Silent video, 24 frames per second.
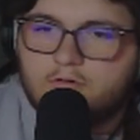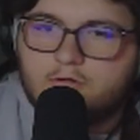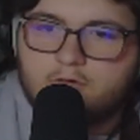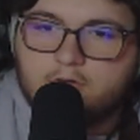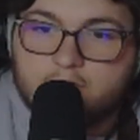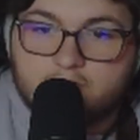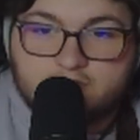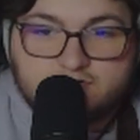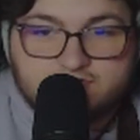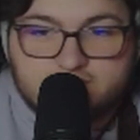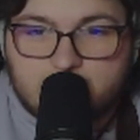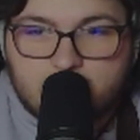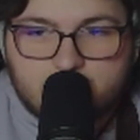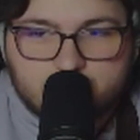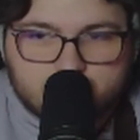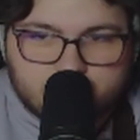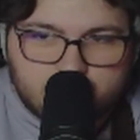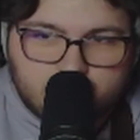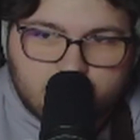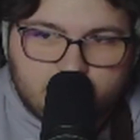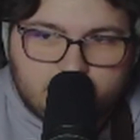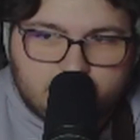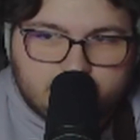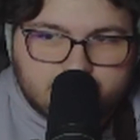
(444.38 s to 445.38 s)
Sounds
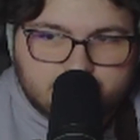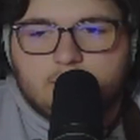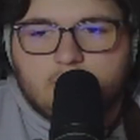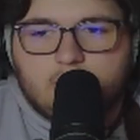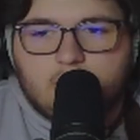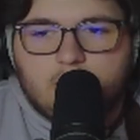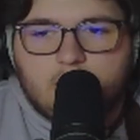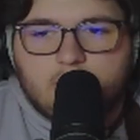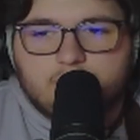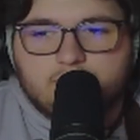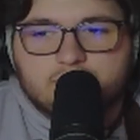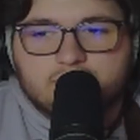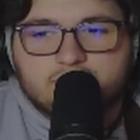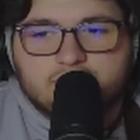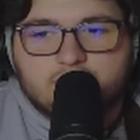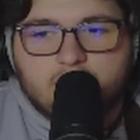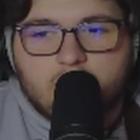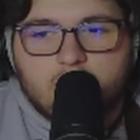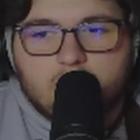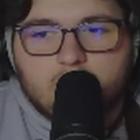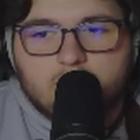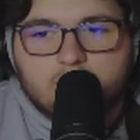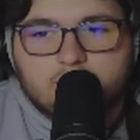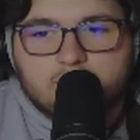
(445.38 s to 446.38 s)
great. Other
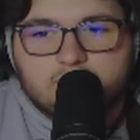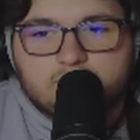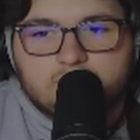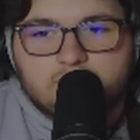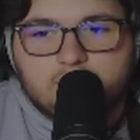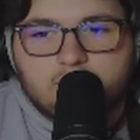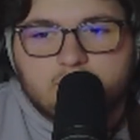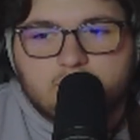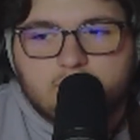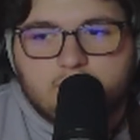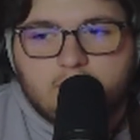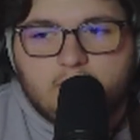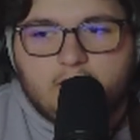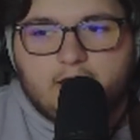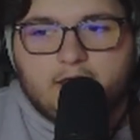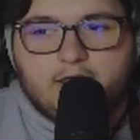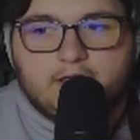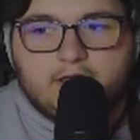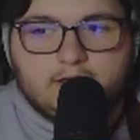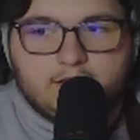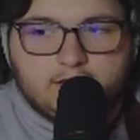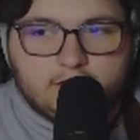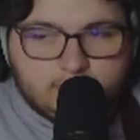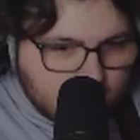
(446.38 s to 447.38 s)
songs
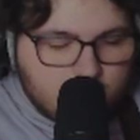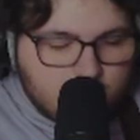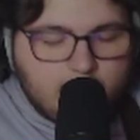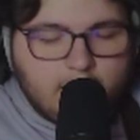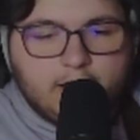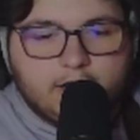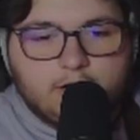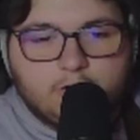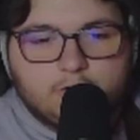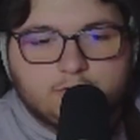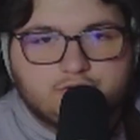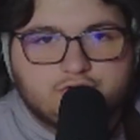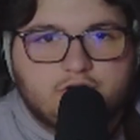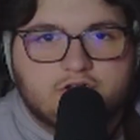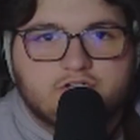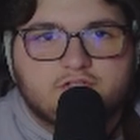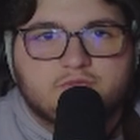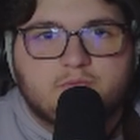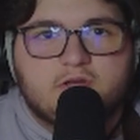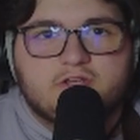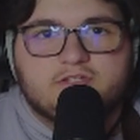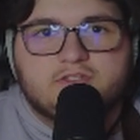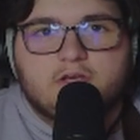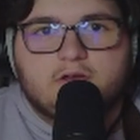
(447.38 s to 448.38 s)
like I Don't Trust
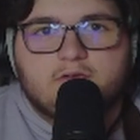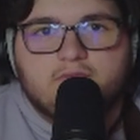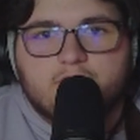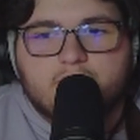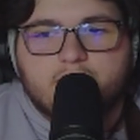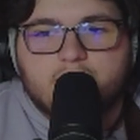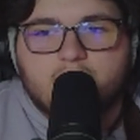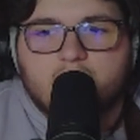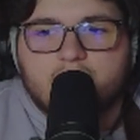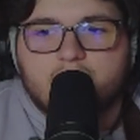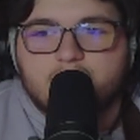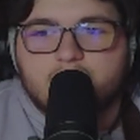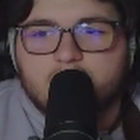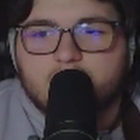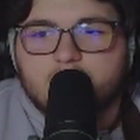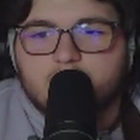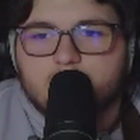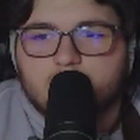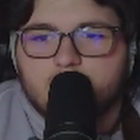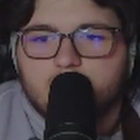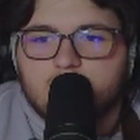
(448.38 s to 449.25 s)
Myself with Lovin' You,